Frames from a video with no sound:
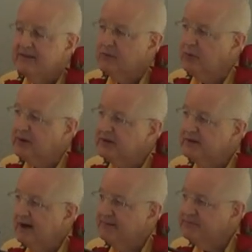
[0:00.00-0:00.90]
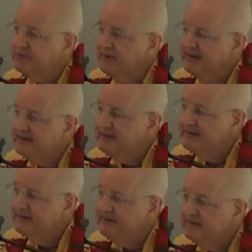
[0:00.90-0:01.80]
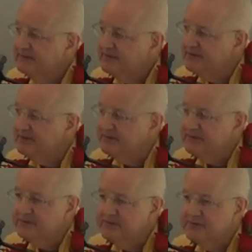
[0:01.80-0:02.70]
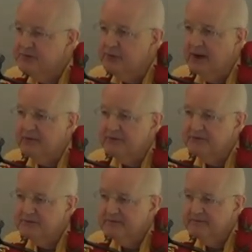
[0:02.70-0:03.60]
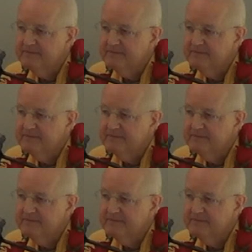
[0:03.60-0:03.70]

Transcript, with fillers: The workshops went for two hours